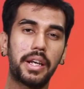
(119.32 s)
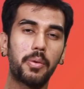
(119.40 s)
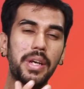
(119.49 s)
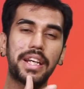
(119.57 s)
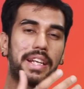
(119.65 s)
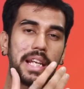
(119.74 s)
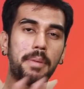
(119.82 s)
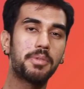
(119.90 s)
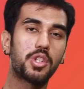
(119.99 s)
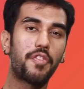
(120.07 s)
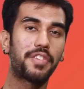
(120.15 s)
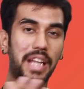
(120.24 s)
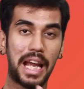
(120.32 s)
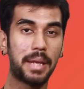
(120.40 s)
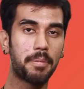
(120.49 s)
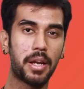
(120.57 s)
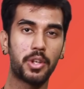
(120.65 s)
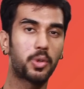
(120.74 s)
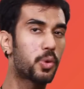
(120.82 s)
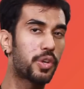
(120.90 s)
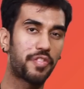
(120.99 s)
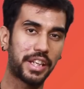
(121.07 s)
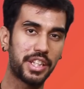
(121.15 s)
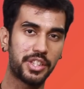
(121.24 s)
quick glimpse of time and your
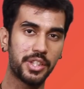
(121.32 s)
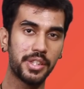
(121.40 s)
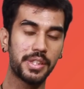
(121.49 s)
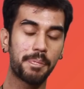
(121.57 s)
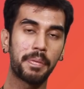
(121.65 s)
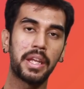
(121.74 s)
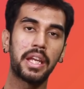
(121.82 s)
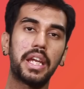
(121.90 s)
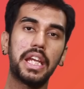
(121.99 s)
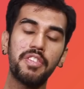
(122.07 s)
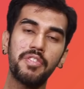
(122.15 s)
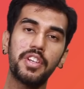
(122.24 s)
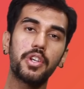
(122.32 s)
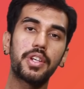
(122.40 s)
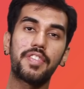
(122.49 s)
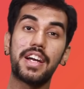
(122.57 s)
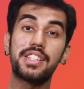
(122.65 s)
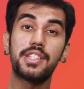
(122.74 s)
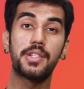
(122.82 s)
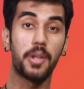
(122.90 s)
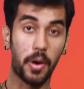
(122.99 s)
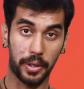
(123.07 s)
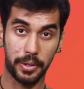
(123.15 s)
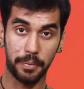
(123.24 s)
notifications even when your device is
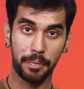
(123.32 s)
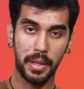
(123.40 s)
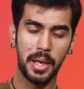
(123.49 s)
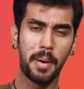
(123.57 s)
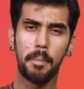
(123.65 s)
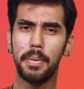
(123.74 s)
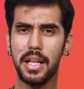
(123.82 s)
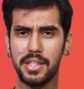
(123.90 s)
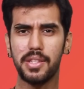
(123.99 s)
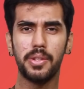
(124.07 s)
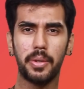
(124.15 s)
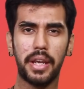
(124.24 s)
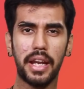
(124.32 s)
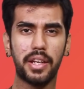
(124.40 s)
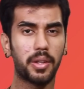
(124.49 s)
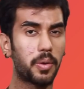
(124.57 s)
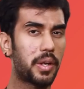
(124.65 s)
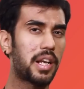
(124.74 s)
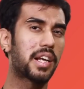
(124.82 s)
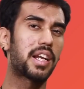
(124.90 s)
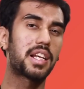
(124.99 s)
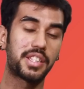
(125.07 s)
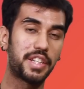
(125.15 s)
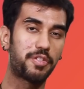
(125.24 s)
locked. Plus, you get Gorilla
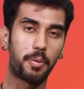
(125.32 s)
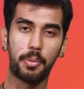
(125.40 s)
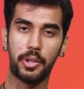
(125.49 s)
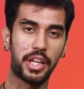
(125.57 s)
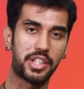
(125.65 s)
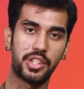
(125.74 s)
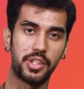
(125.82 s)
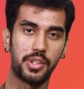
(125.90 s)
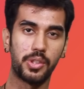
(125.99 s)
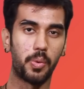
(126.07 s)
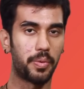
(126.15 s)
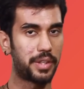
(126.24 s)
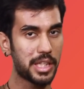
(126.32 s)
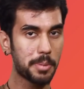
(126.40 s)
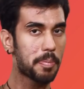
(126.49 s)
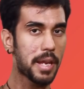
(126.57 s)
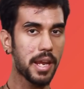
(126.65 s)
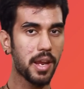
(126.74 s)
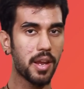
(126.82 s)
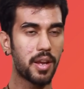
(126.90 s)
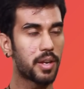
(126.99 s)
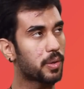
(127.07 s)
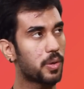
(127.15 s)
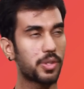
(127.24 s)
Glass 3 for protection, so display
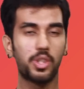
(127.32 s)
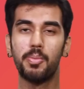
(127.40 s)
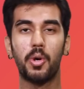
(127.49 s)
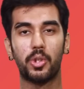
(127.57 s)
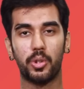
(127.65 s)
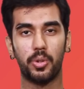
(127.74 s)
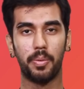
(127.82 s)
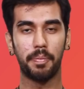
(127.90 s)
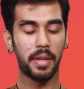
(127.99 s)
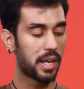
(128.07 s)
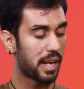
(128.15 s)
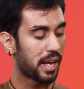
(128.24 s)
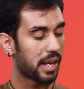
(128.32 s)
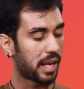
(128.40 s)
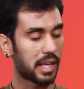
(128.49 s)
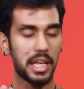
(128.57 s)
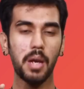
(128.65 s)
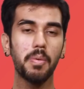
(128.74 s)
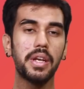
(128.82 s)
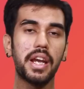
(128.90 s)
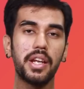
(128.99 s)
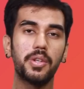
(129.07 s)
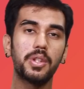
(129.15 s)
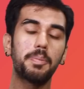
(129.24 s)
goes to Moto. And now we
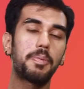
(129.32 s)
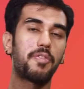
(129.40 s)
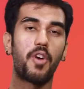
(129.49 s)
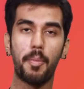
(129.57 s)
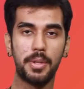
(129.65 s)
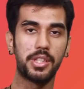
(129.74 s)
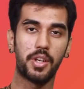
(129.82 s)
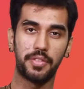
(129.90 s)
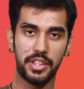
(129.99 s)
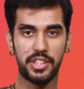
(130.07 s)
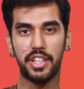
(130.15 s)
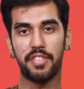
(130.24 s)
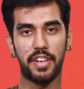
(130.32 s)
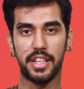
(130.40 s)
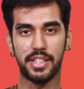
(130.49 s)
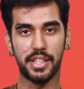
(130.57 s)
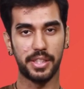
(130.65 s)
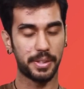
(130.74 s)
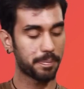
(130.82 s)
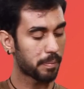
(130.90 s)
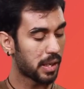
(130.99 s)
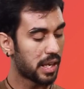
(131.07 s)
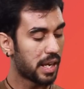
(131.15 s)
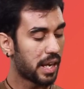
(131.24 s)
head to the performance of these three devices.
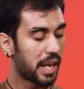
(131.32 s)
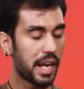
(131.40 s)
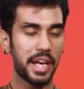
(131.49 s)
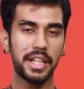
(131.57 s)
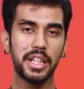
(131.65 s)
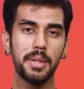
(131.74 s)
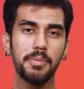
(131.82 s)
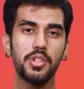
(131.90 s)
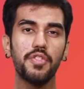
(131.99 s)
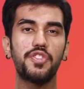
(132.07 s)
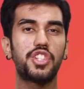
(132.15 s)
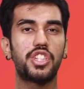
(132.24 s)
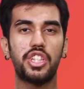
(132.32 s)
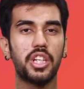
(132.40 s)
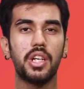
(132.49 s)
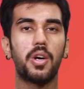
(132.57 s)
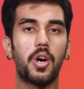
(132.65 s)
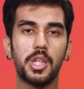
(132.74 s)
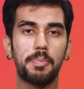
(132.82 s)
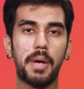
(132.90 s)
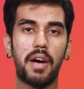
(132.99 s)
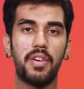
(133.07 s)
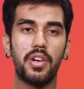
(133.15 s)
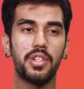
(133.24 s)
In terms of sheer
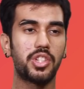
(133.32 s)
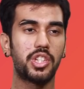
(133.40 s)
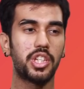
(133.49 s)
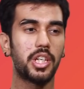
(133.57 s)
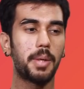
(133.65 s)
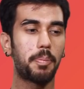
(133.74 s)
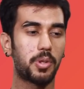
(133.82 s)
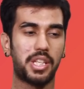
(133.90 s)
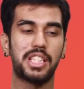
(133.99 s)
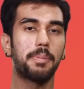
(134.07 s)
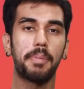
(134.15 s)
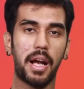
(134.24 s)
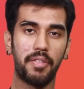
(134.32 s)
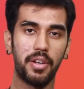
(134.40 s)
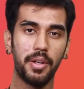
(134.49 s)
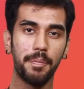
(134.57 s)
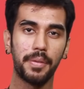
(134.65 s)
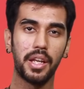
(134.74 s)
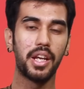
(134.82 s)
horsepower, sheer processing power,